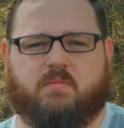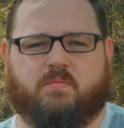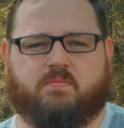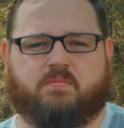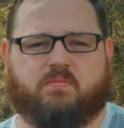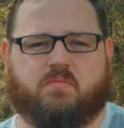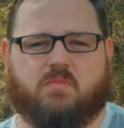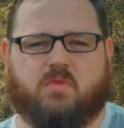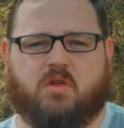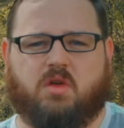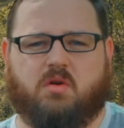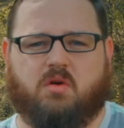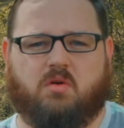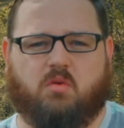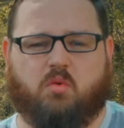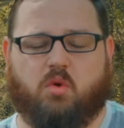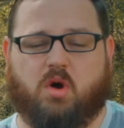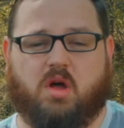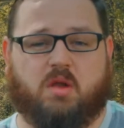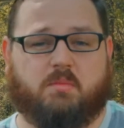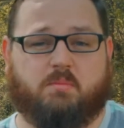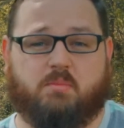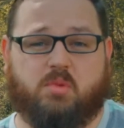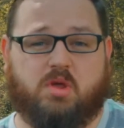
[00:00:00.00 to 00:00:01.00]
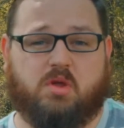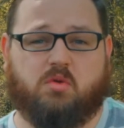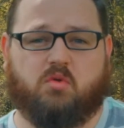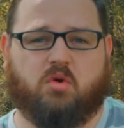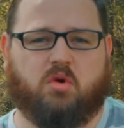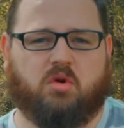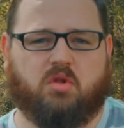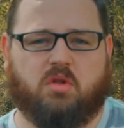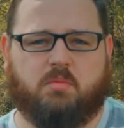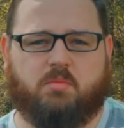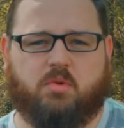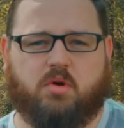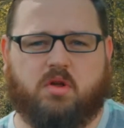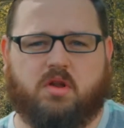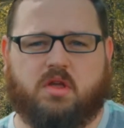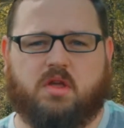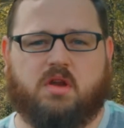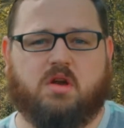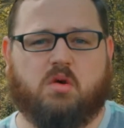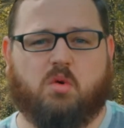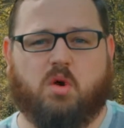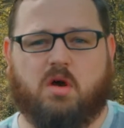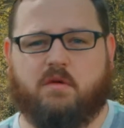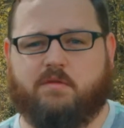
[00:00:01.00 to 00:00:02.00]
what B-roll to put
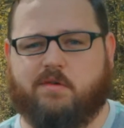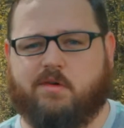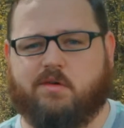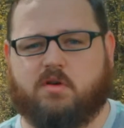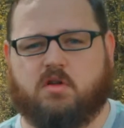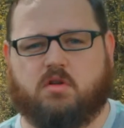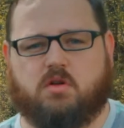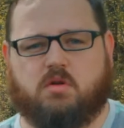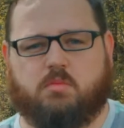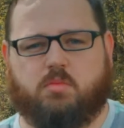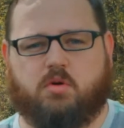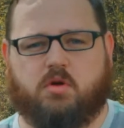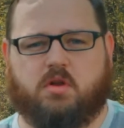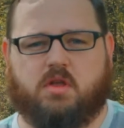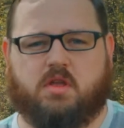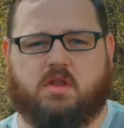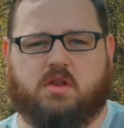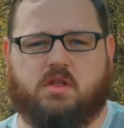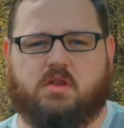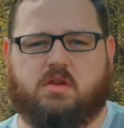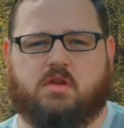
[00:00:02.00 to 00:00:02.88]
in or what photo to put in,